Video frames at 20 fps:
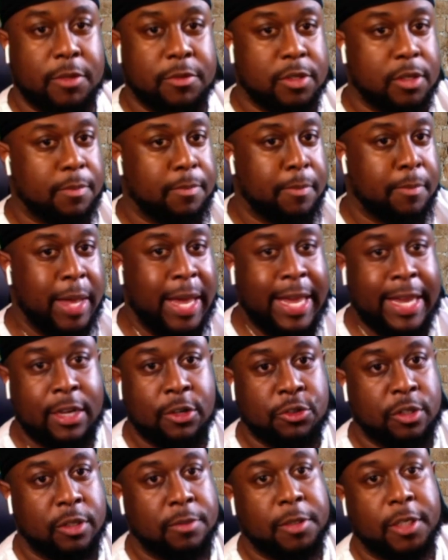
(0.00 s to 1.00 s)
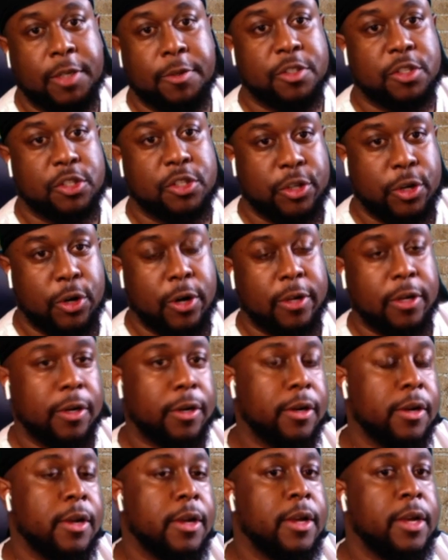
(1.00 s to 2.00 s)
He was a main contributor. He was a
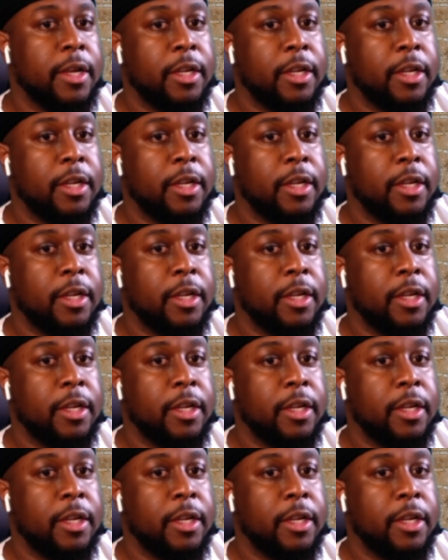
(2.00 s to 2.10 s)
starter